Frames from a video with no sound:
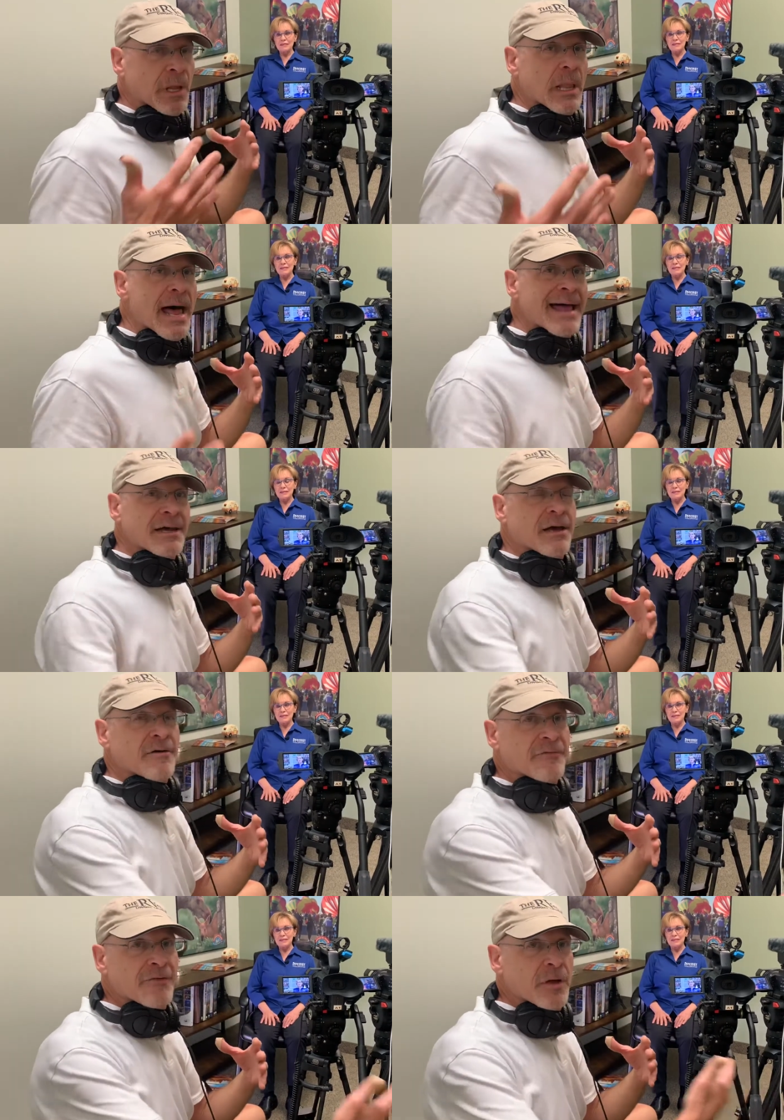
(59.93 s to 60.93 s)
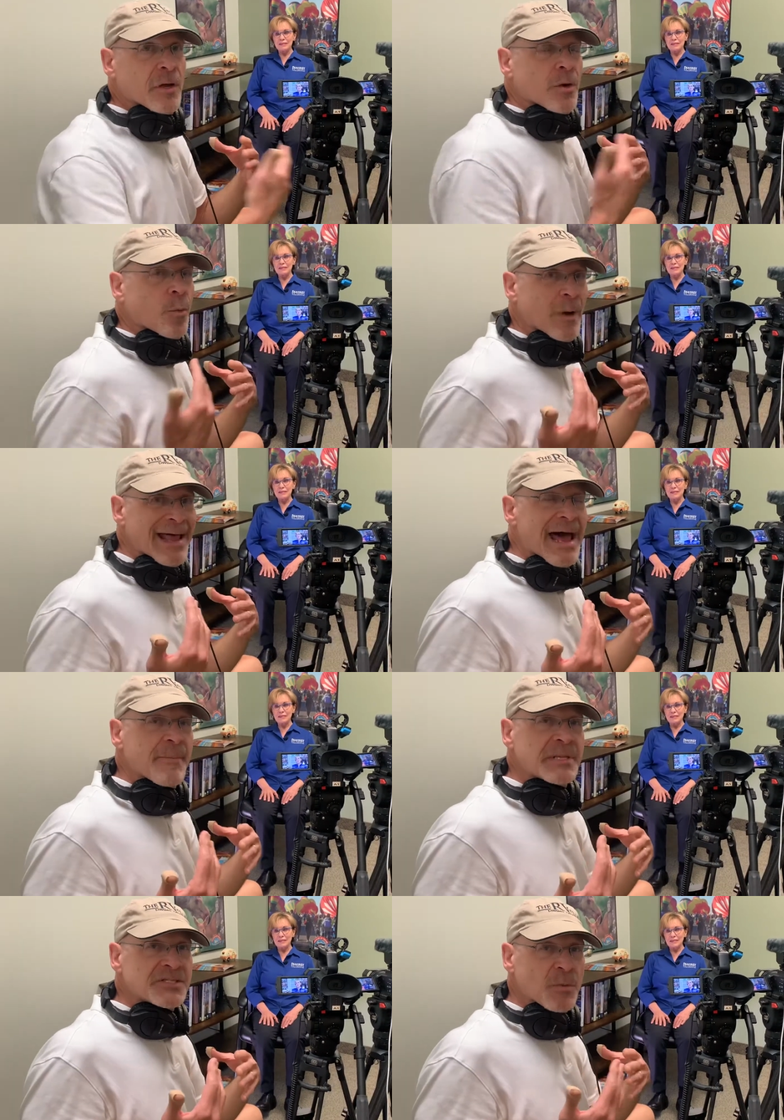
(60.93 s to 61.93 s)
a lot of what
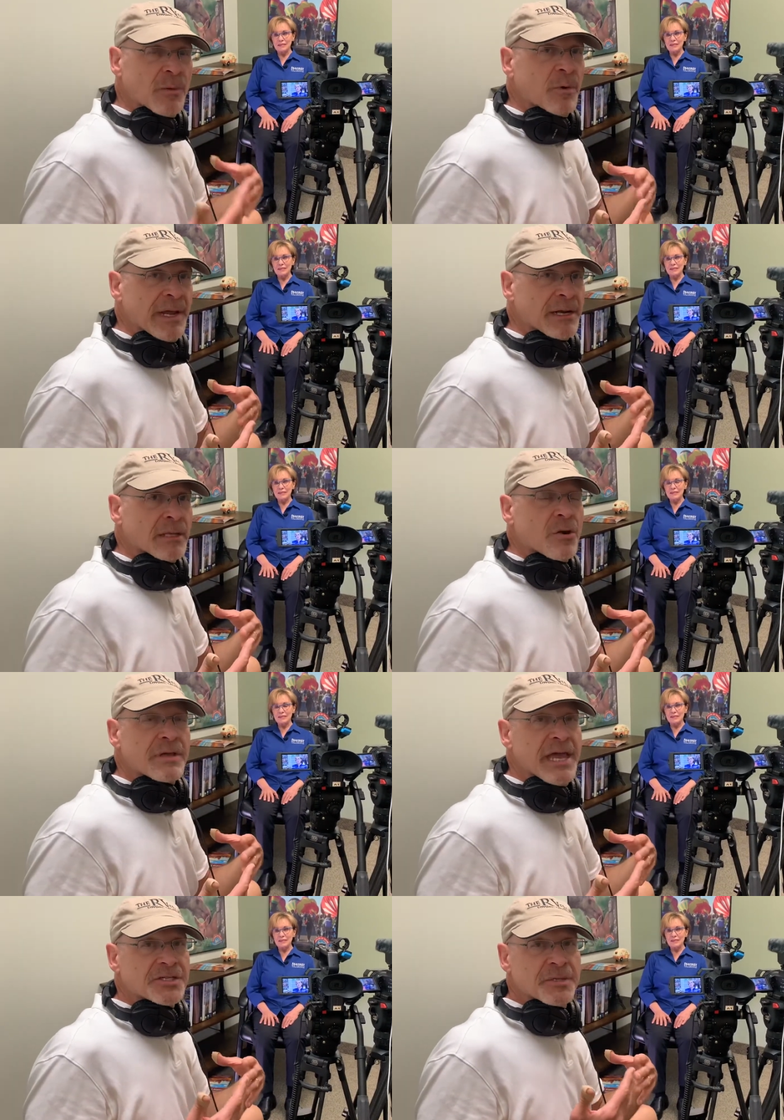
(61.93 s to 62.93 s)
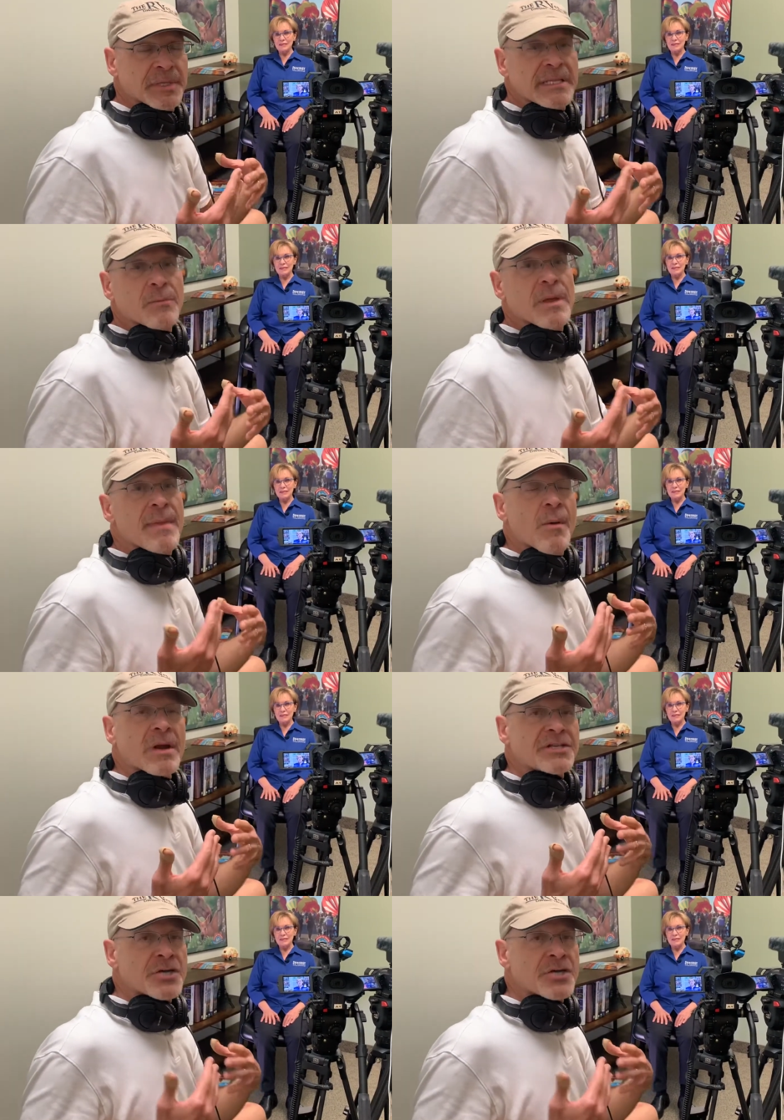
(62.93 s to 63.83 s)
happens when we're in a location, but then we may want to